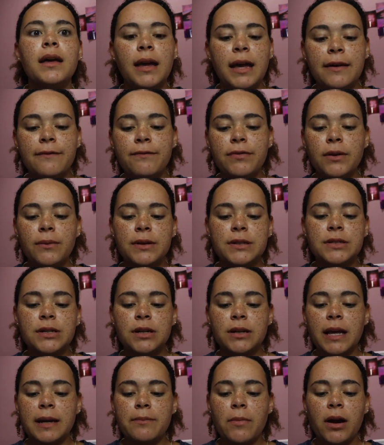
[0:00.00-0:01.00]

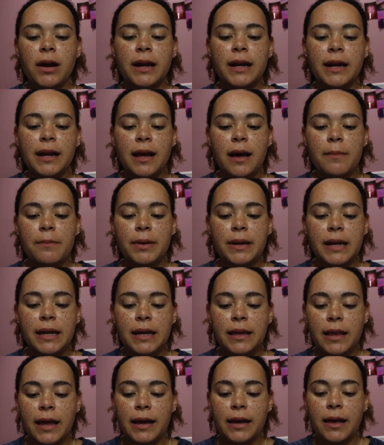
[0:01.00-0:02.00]
influencer like marketing
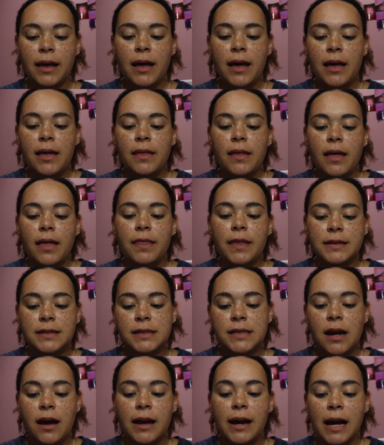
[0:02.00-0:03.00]
company, like this
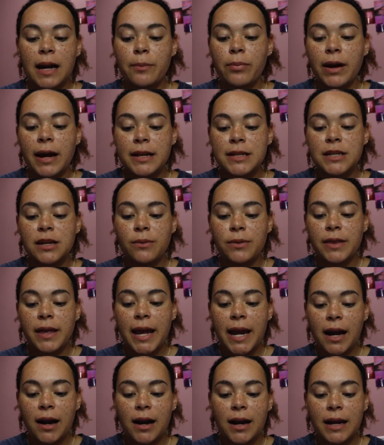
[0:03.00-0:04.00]
is how I got a brand deal with
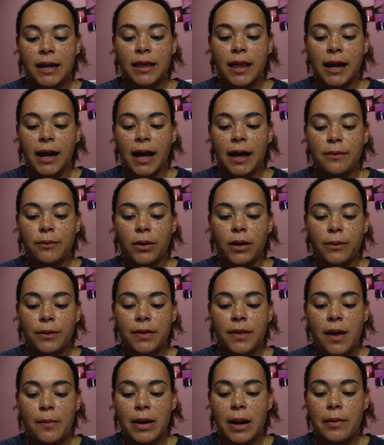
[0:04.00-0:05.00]
Aerie, like I work
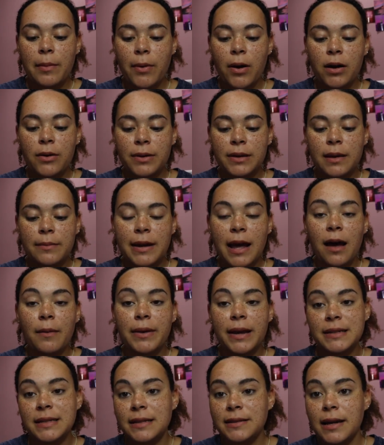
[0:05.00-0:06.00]
with them and I'm a partner with them now
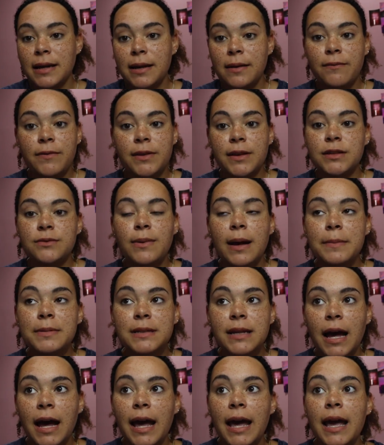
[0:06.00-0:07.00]
because I signed up for this
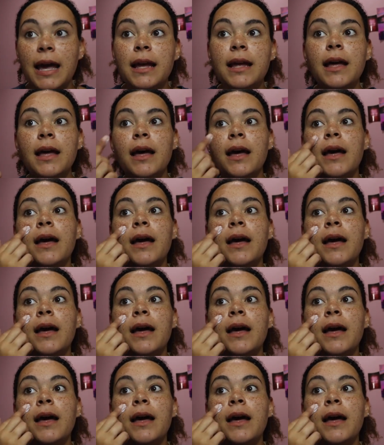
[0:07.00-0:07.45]
website.